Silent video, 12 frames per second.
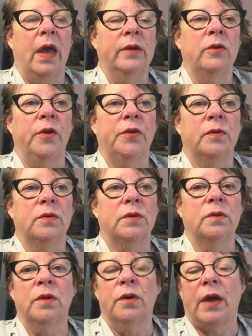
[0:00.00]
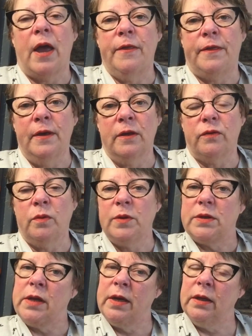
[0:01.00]
also to look at things from a
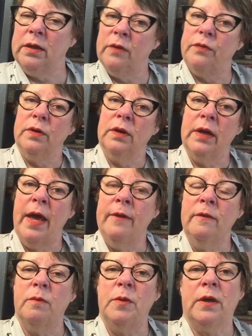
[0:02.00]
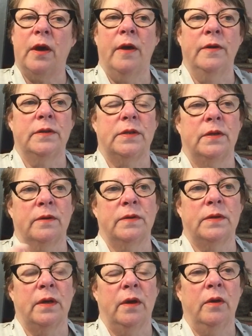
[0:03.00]
slightly different lens, because
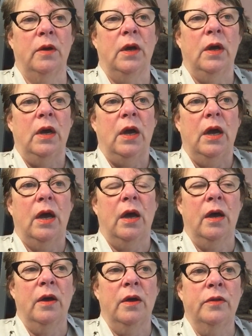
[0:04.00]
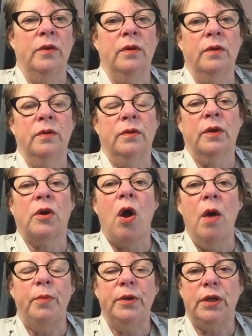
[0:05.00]
there's the
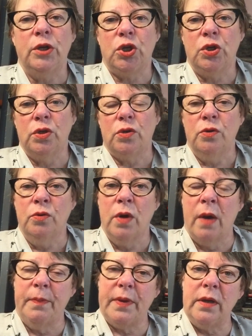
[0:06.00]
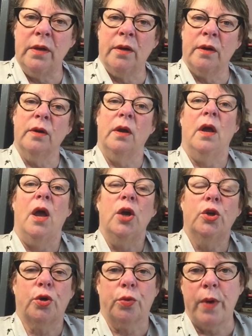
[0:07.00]
competition to appear
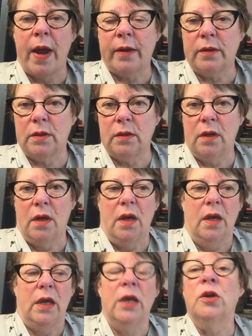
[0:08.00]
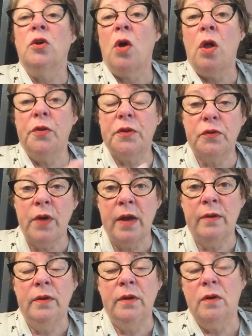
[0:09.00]
correct in all
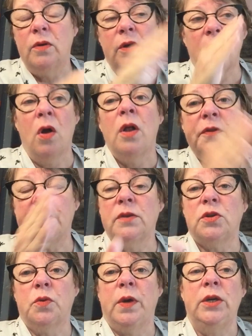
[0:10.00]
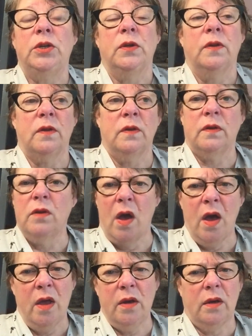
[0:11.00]
strata, in all situations, is
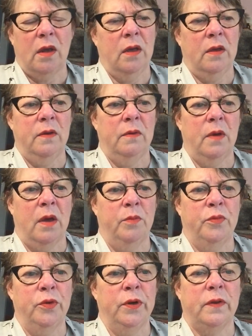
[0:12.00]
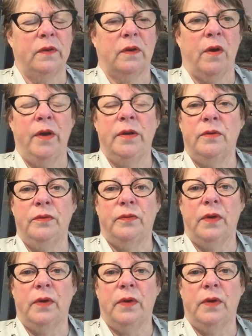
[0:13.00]
not a Buddhist kind of